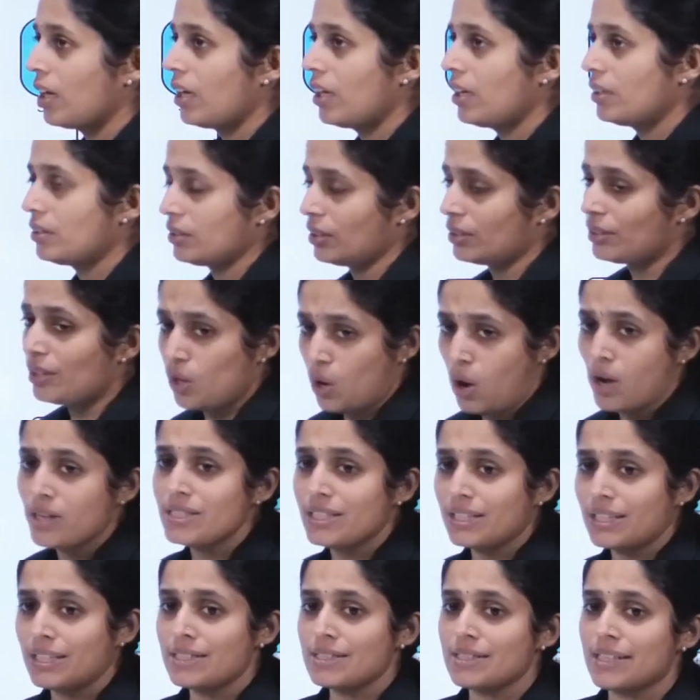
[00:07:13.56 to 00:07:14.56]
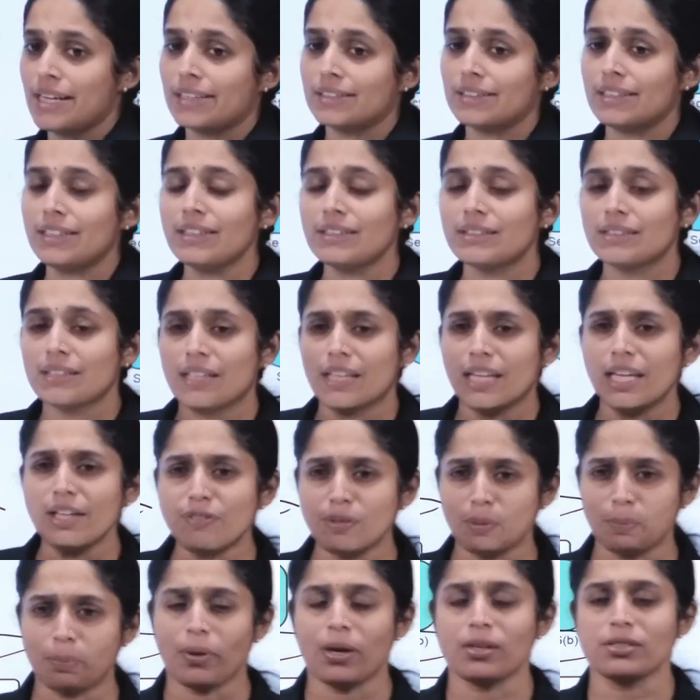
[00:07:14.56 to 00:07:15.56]
so the logic is like this: if
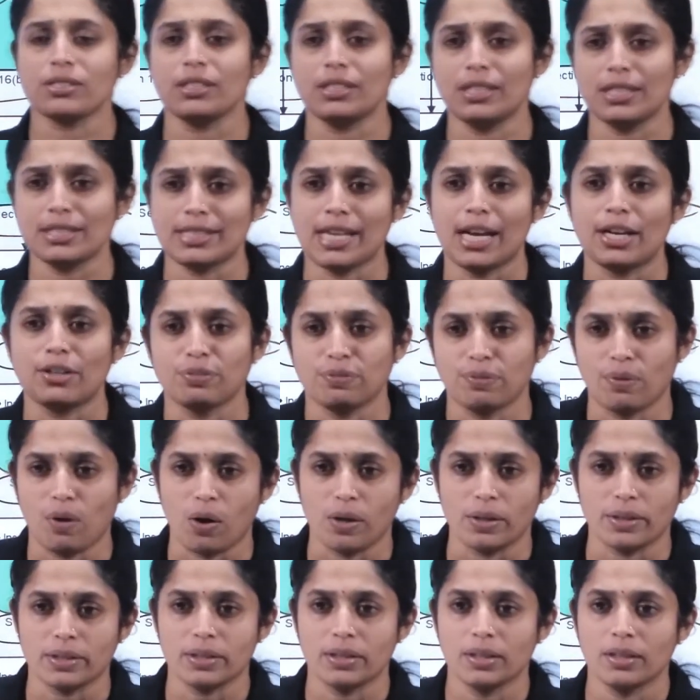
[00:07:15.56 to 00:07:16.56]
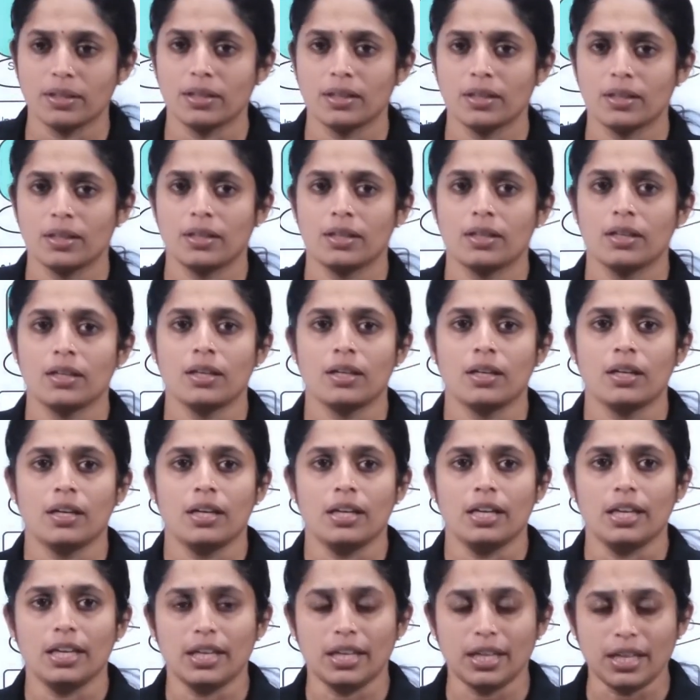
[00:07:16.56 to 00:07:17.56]
a person is at fault,
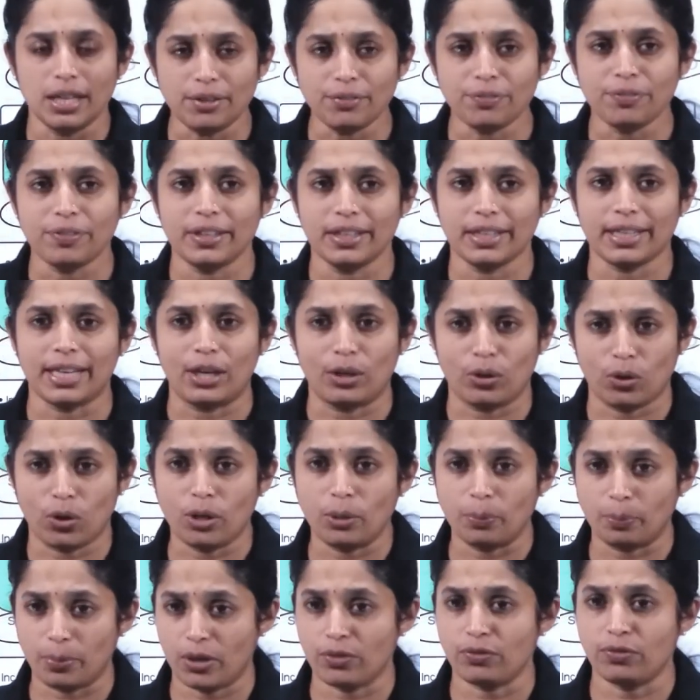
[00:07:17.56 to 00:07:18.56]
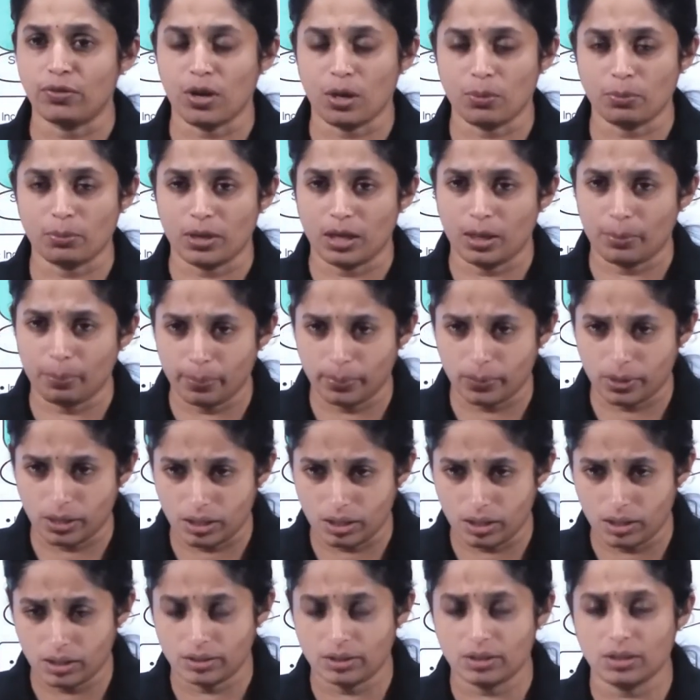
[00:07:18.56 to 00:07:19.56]
if he cannot perform
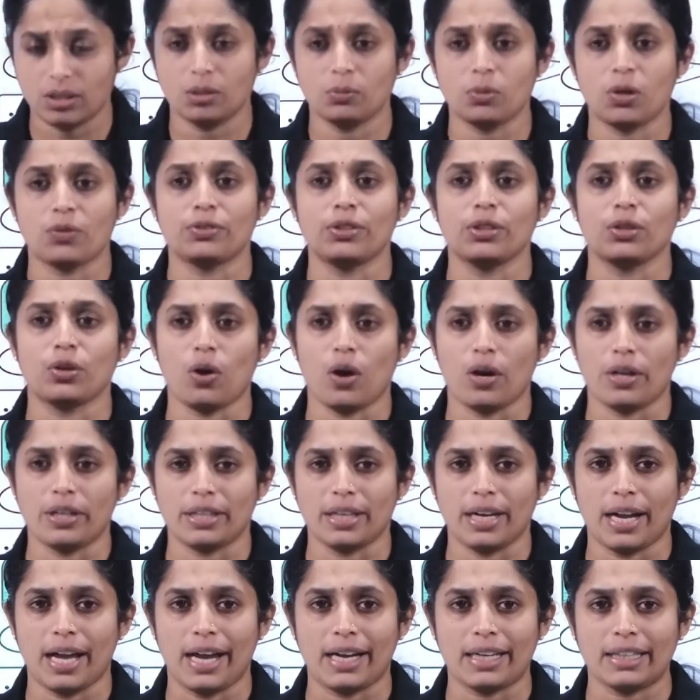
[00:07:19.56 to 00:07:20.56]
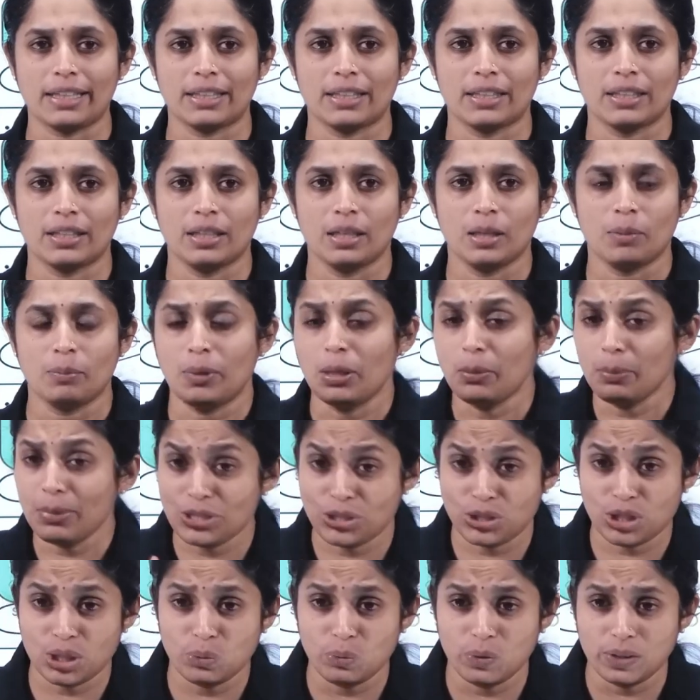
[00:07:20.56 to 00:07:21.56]
a term of the contract, maybe
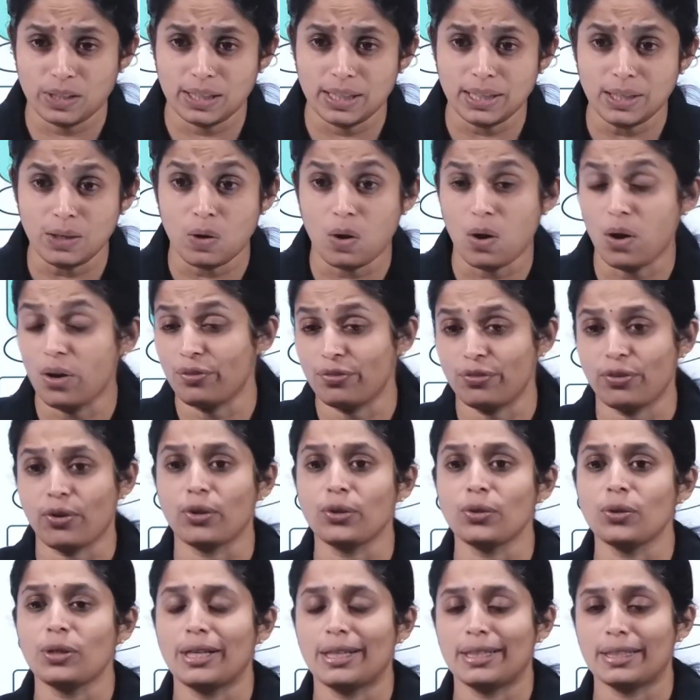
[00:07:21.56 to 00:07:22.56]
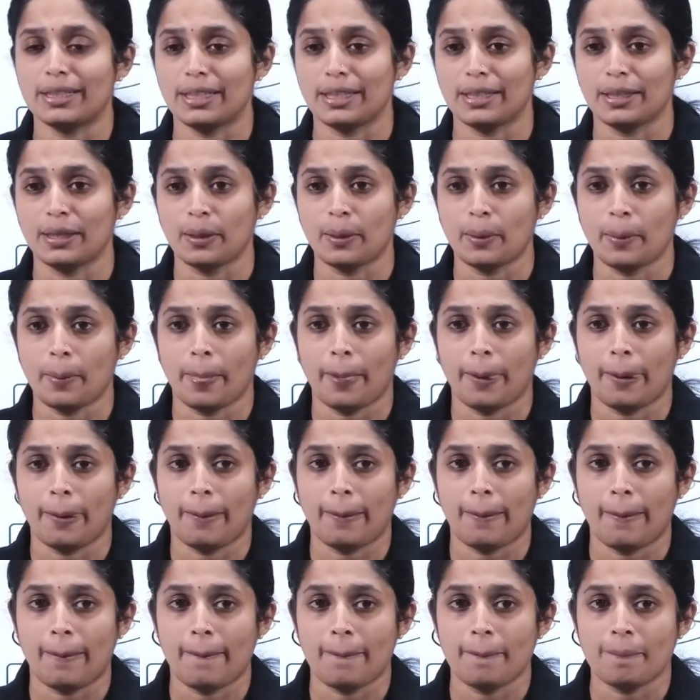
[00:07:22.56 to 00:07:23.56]
genuinely or fraudulently,
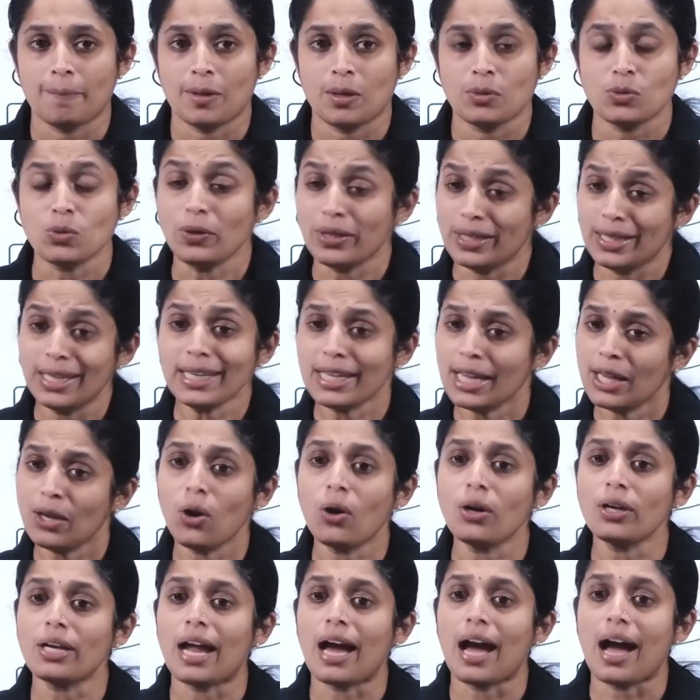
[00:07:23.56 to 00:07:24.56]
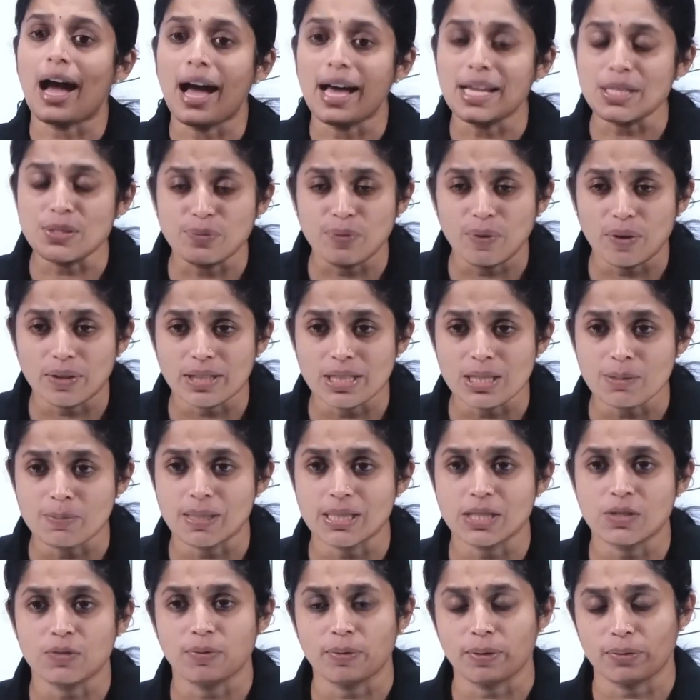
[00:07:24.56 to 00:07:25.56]
so he cannot ask for the
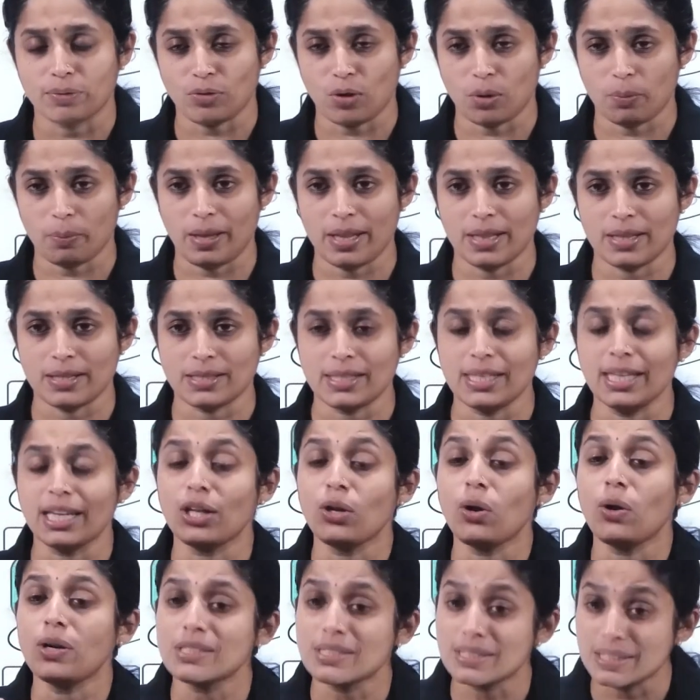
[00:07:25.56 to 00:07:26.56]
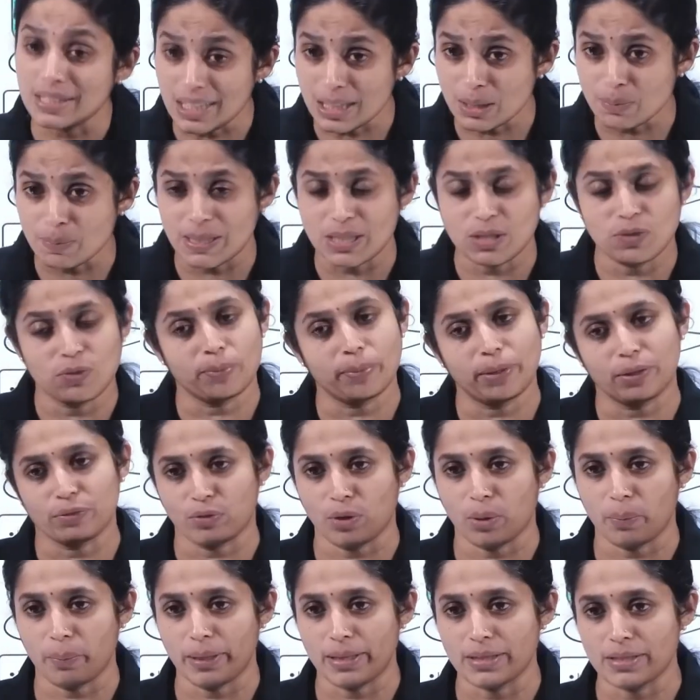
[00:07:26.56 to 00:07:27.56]
specific performance, he cannot seek specific
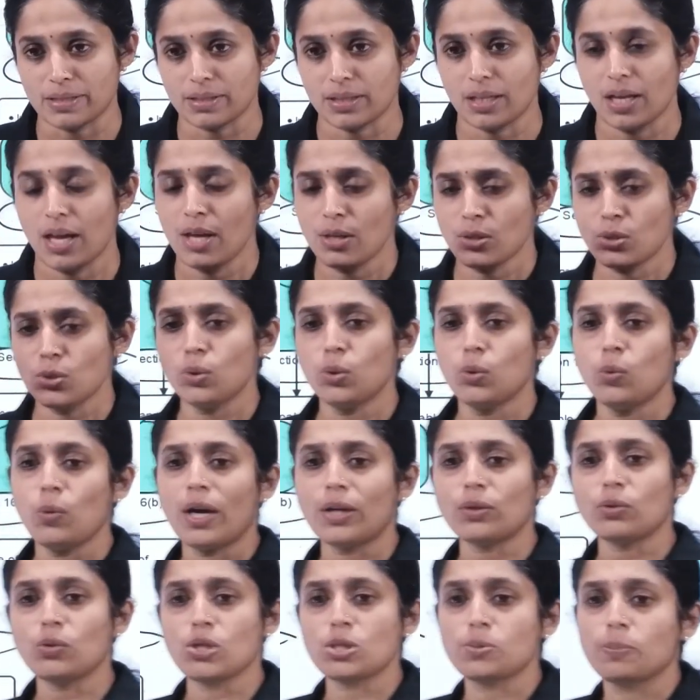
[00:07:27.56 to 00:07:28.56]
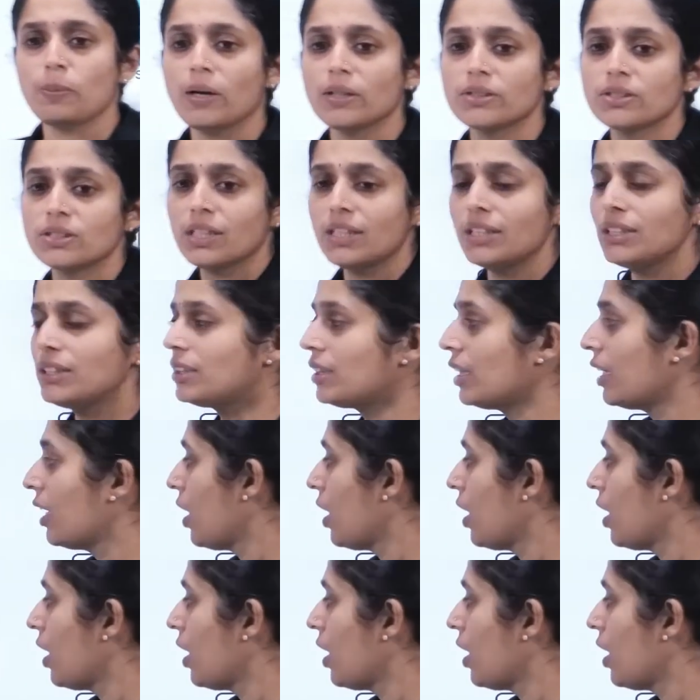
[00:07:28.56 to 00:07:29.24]
performance. So, who are those persons?